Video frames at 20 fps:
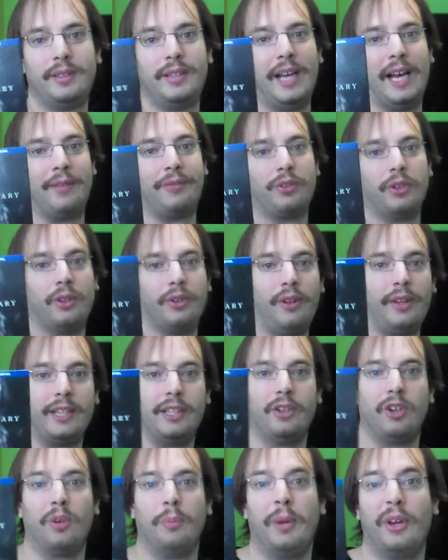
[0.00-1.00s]
after like,
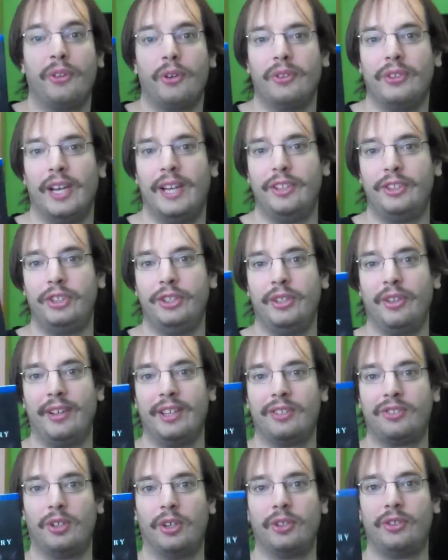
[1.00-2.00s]
her mother dies, she
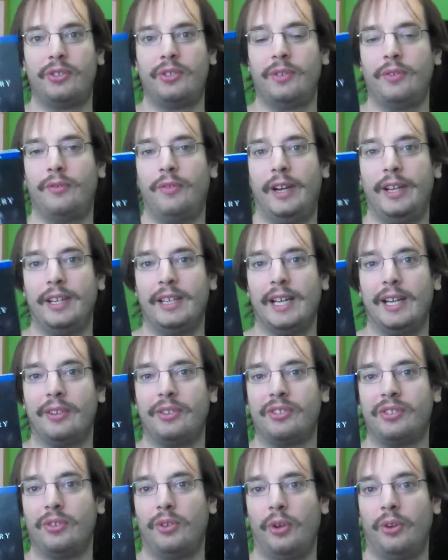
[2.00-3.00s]
like starts finding
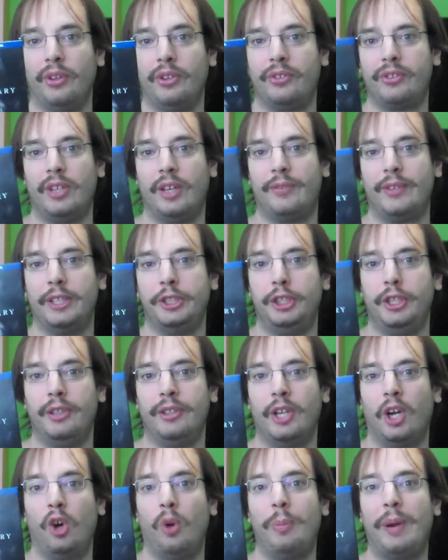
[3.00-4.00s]
out all this stuff that she
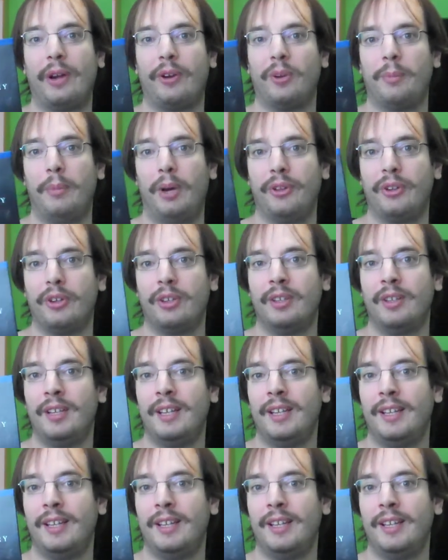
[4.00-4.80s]
didn't know about her mother,